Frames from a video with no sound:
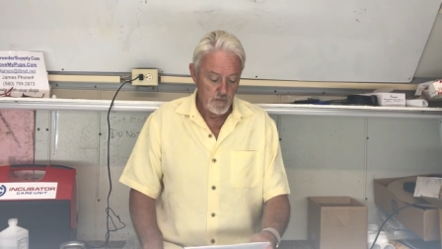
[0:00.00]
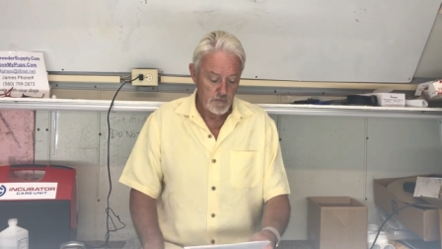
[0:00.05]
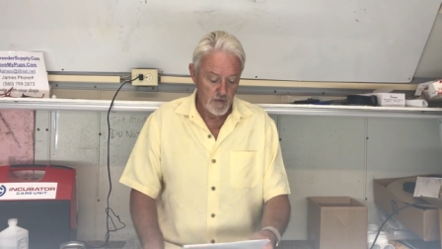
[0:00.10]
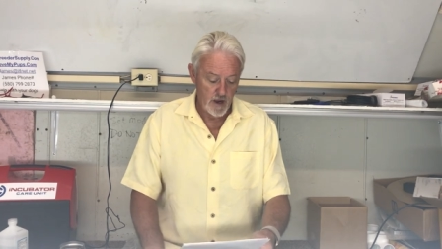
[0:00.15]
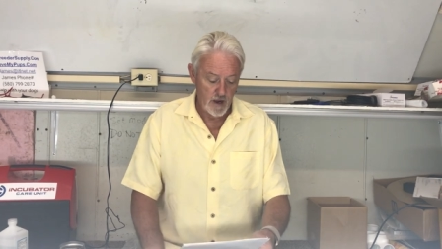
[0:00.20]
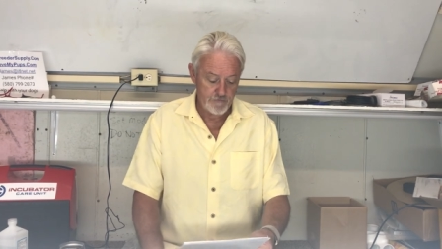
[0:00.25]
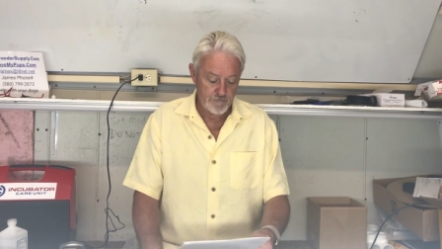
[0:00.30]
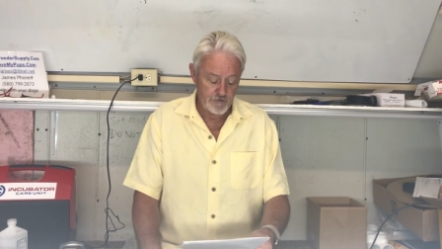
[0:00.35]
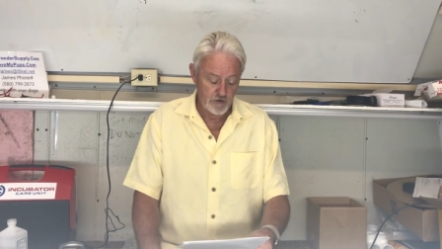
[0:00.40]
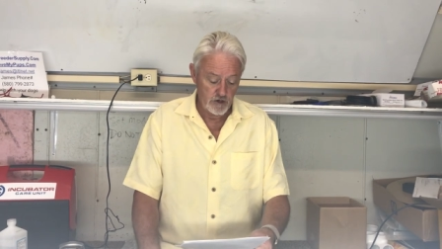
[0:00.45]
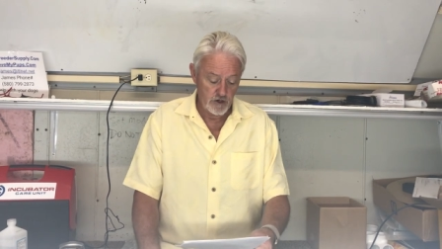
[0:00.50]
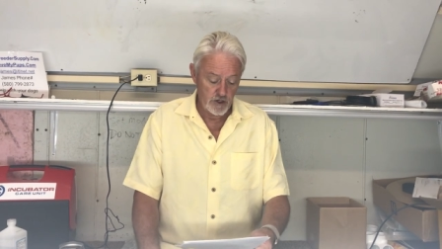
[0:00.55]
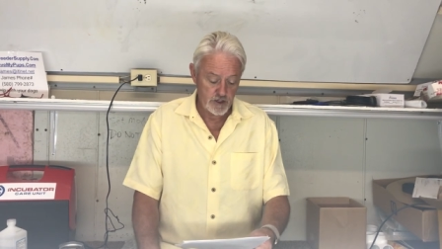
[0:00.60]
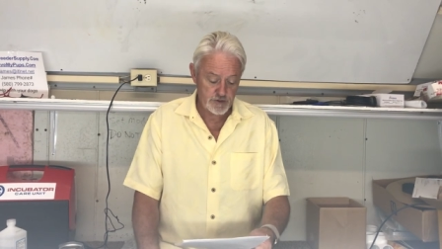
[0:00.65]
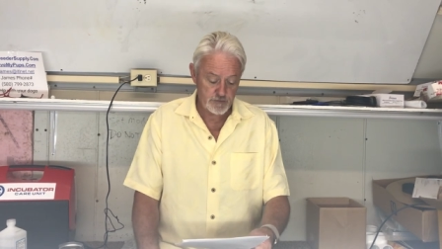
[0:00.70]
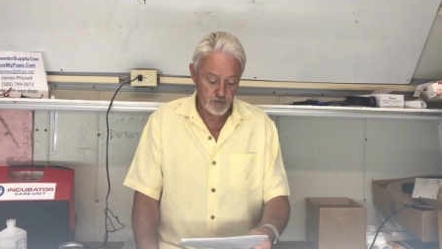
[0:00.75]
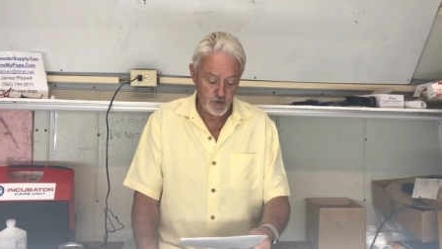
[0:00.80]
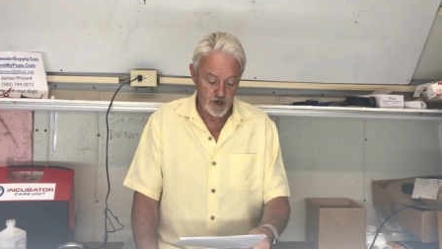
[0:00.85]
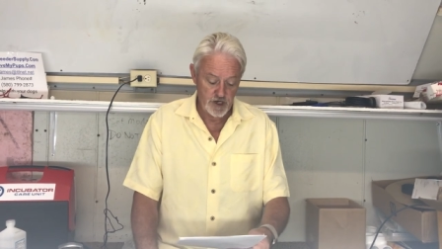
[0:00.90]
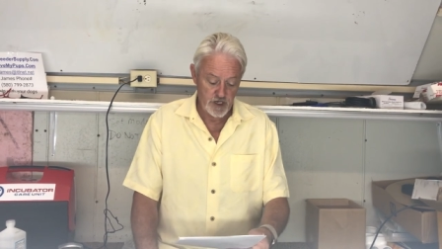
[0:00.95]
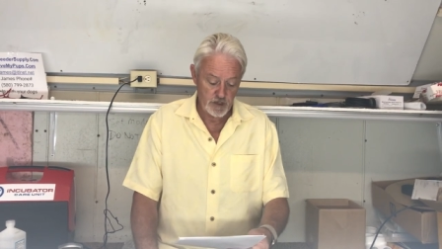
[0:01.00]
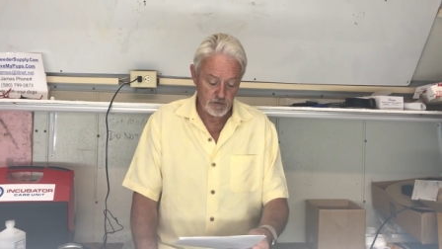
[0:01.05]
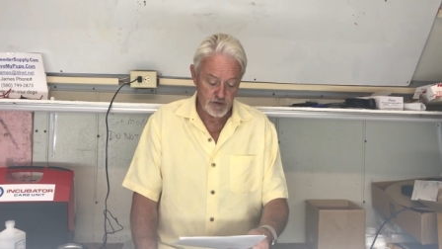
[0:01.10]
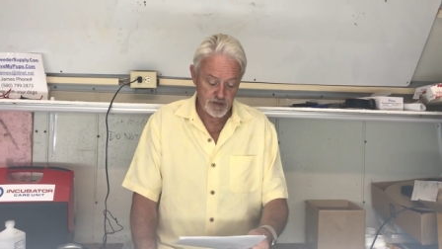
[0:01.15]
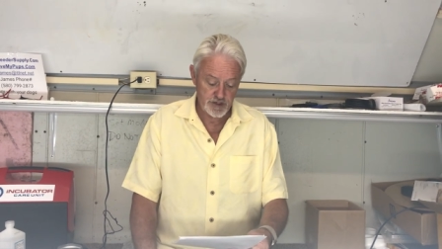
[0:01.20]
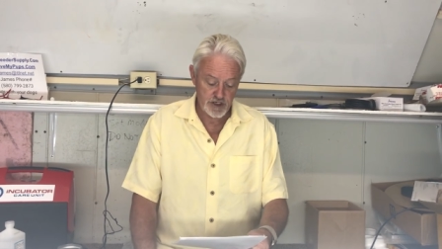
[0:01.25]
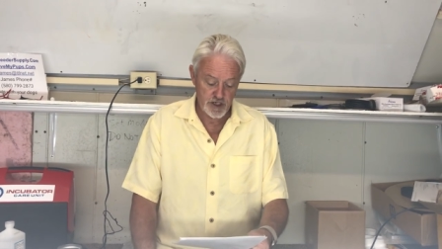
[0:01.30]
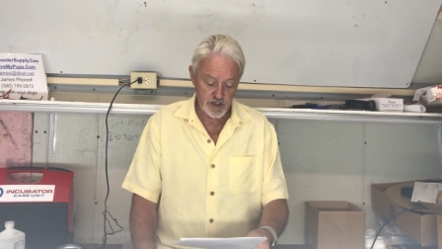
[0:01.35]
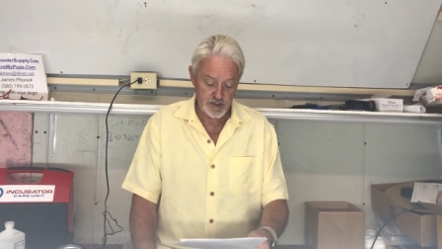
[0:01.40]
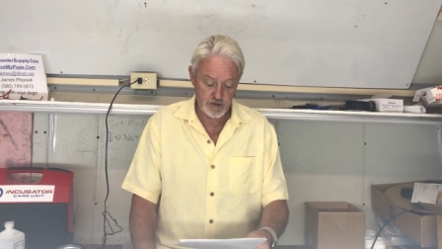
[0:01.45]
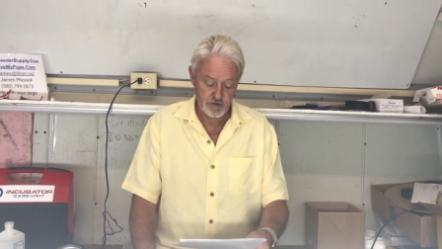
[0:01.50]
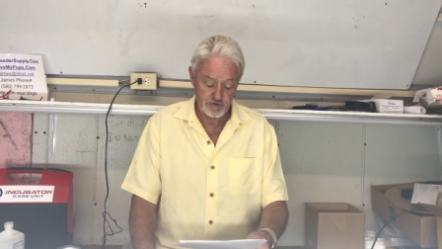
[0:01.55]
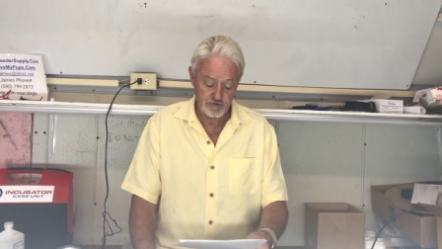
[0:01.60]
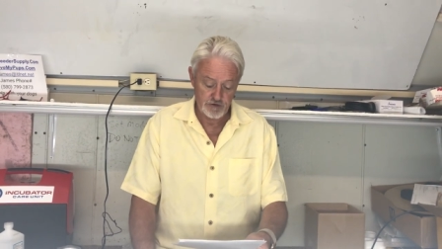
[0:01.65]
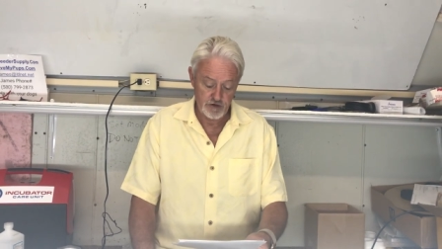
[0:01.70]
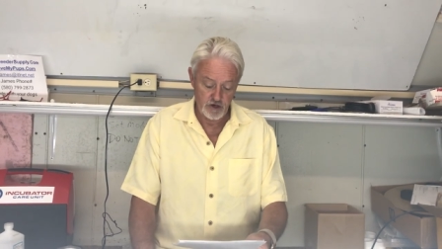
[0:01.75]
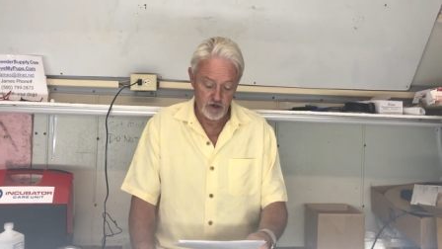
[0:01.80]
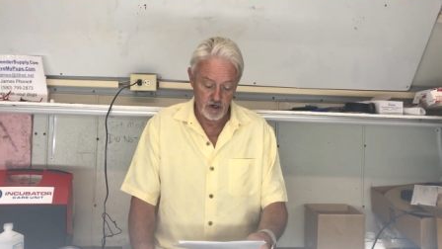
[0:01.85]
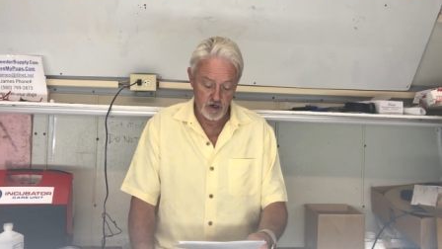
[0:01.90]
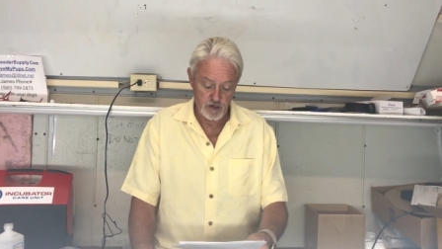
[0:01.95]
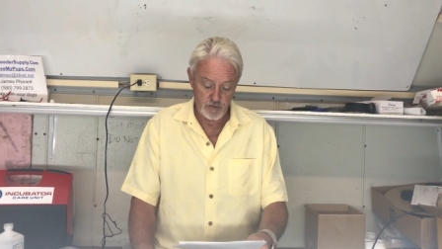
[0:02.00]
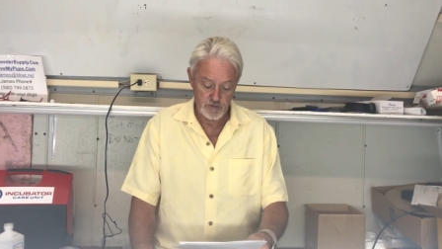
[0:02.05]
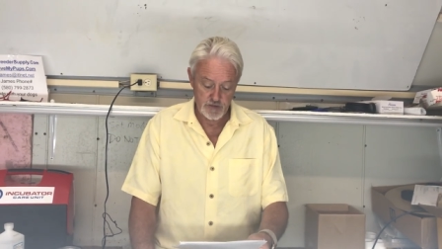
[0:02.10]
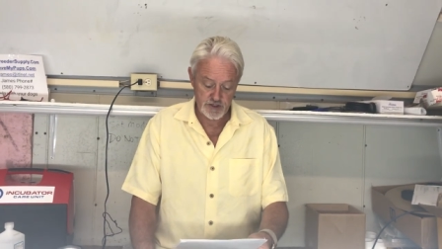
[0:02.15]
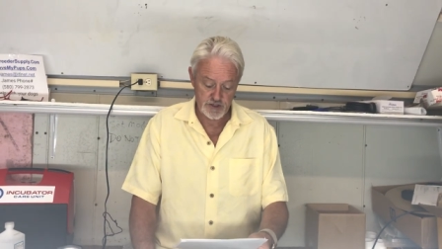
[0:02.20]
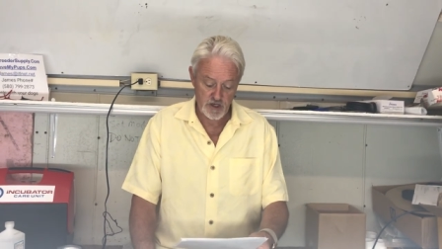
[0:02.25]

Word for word: My first breeding was just confirmed.